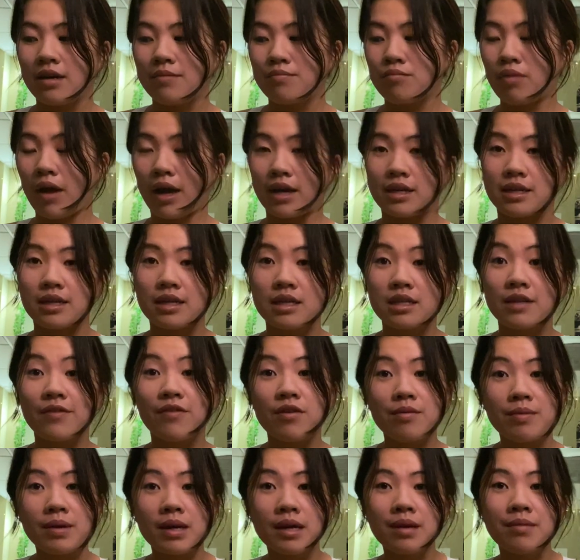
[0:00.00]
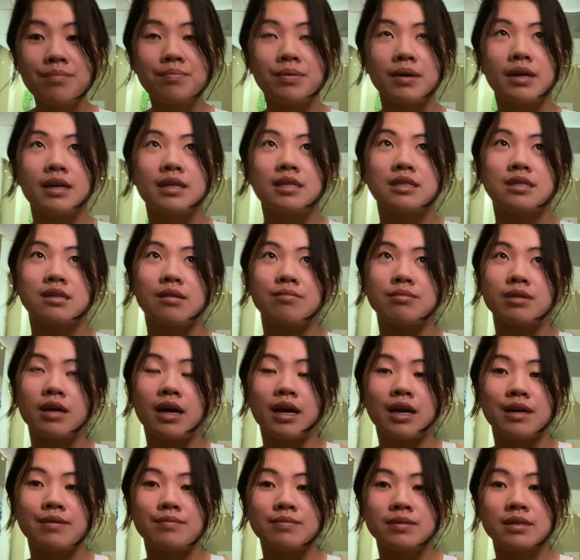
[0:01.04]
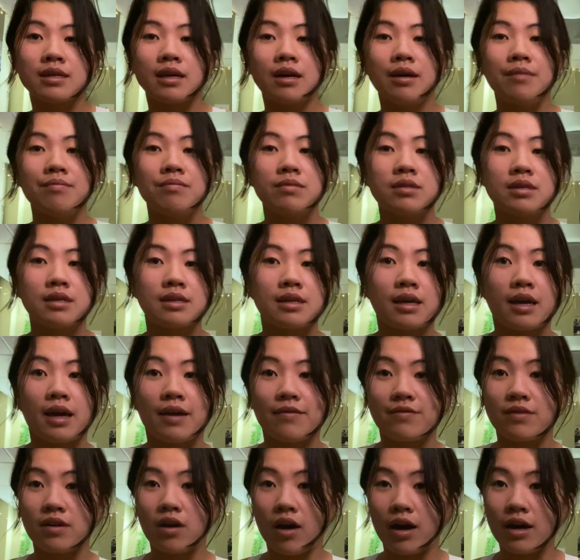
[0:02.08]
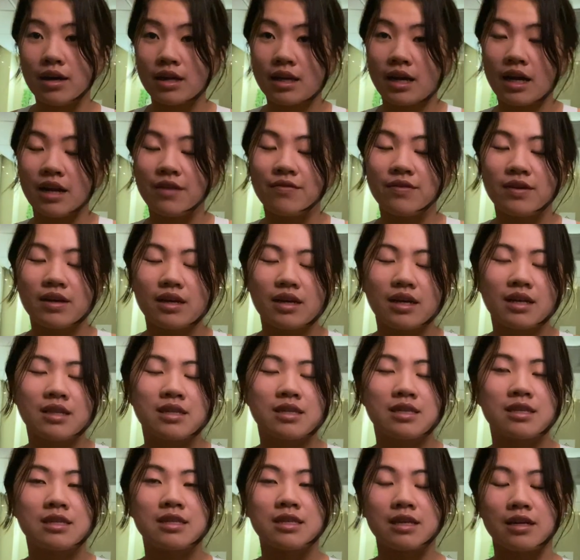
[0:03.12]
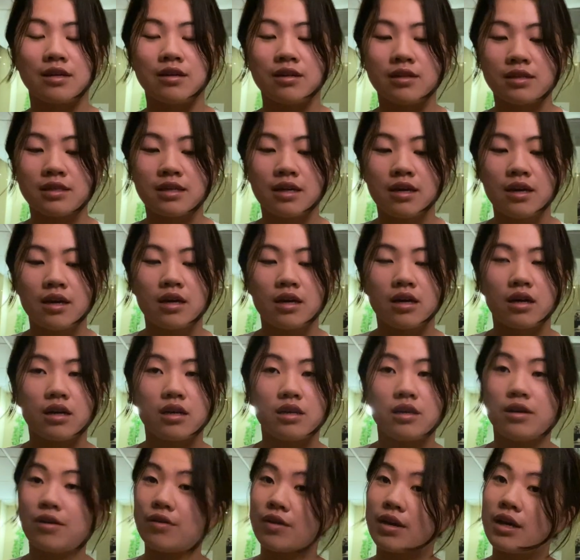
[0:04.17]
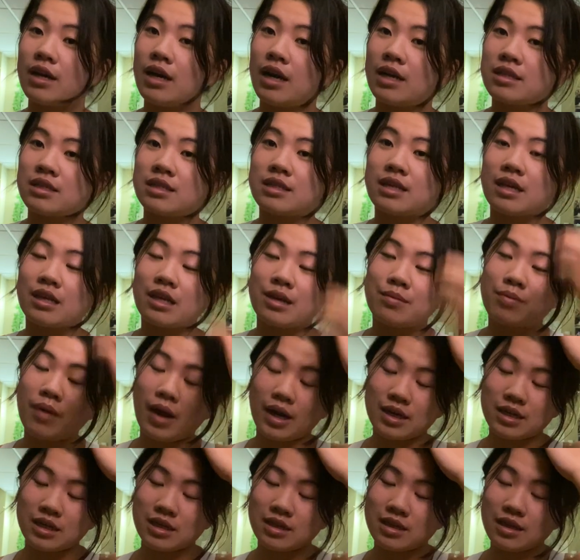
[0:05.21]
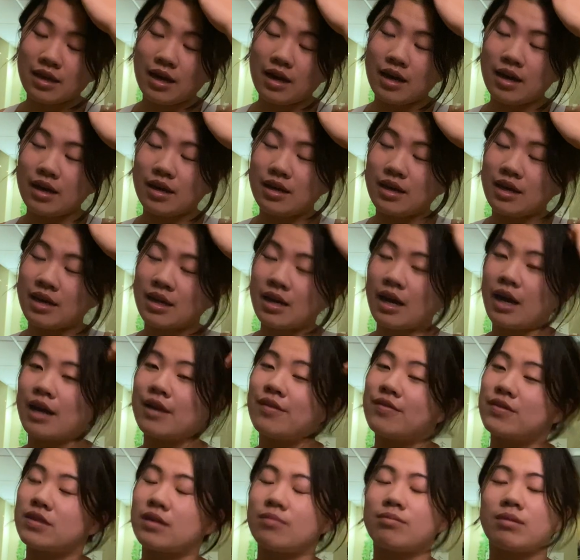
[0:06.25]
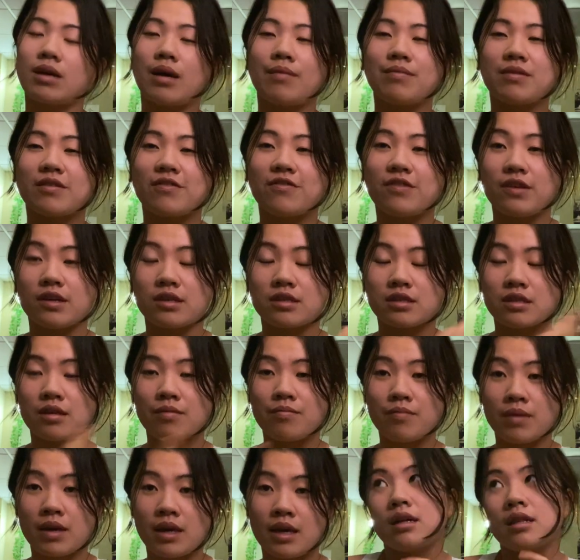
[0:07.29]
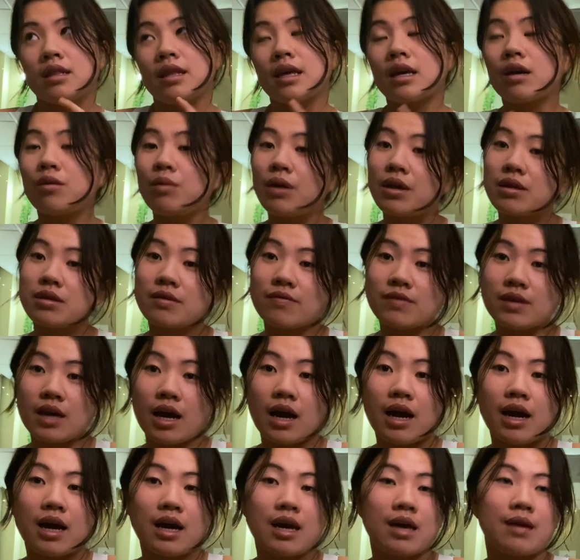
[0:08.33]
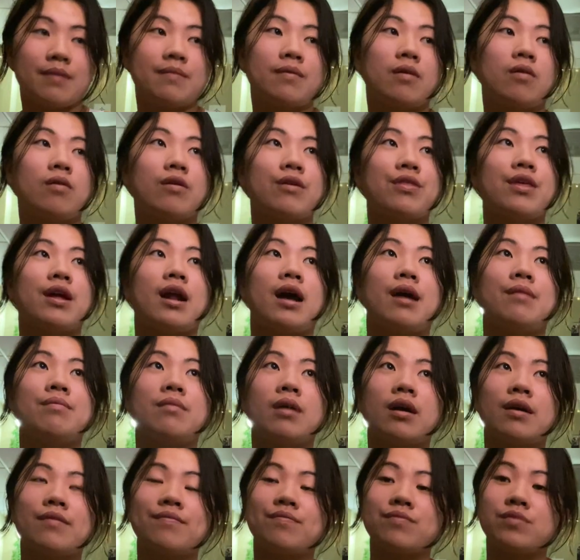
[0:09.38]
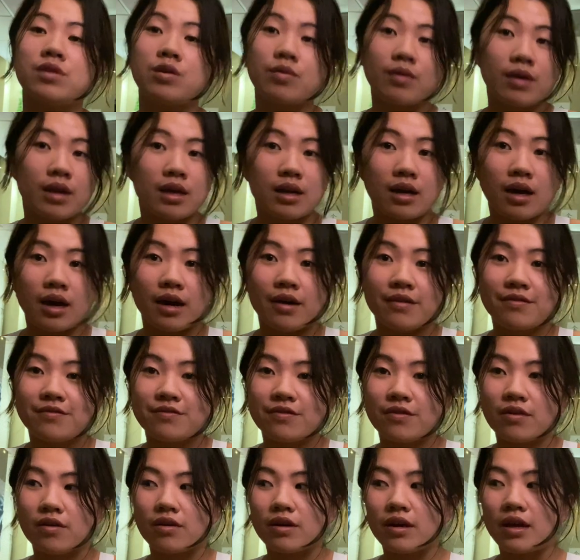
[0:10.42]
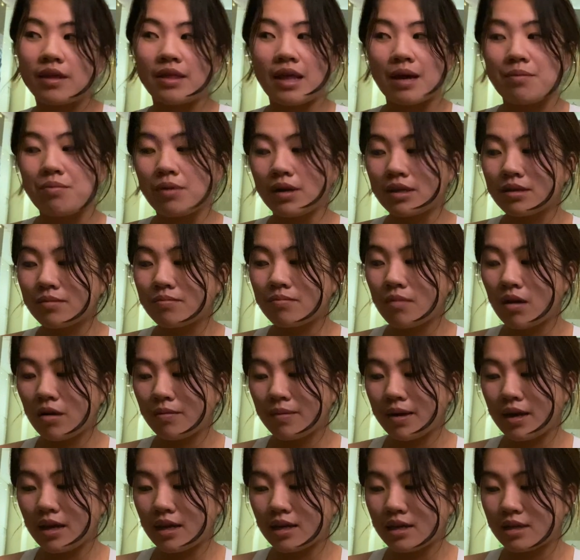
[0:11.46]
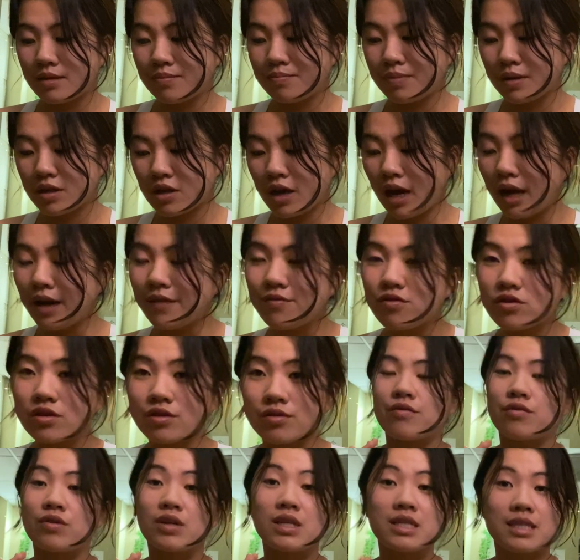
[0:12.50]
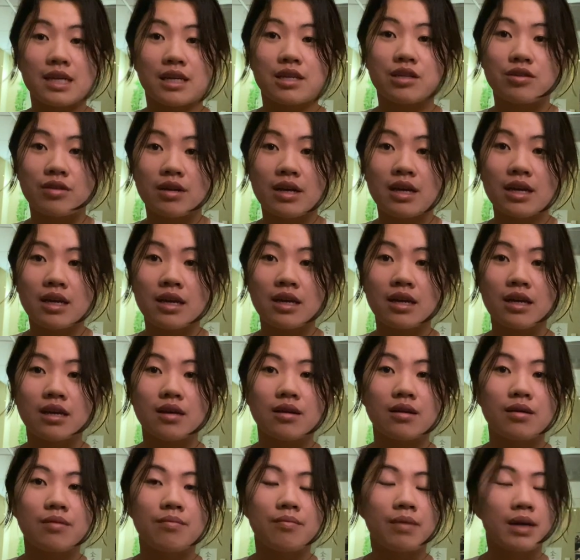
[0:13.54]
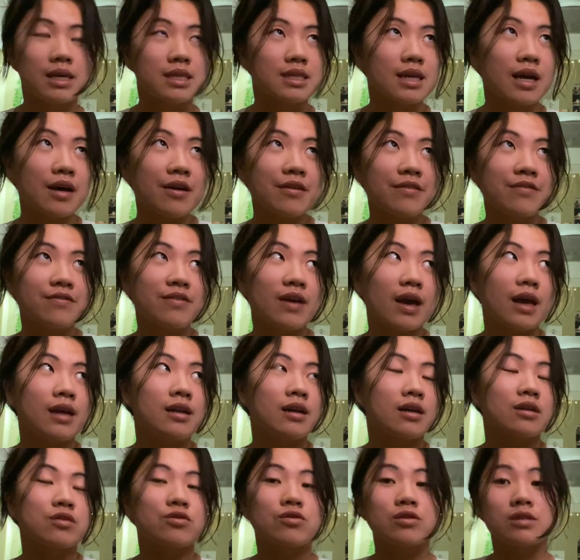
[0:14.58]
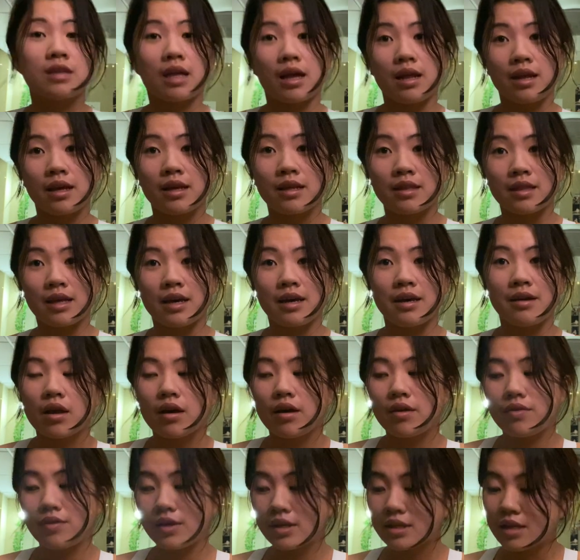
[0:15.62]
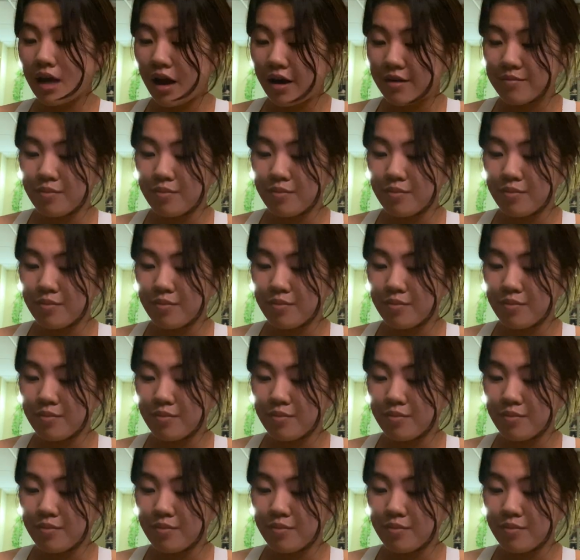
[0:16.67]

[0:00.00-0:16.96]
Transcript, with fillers: practice for me, but sometimes since I have not kind of instilled yoga as a daily practice yet, it kind of sometimes feels to me like a waste of time or that I'm not doing enough in that present moment, but kind of just recentering myself and understanding that these kind of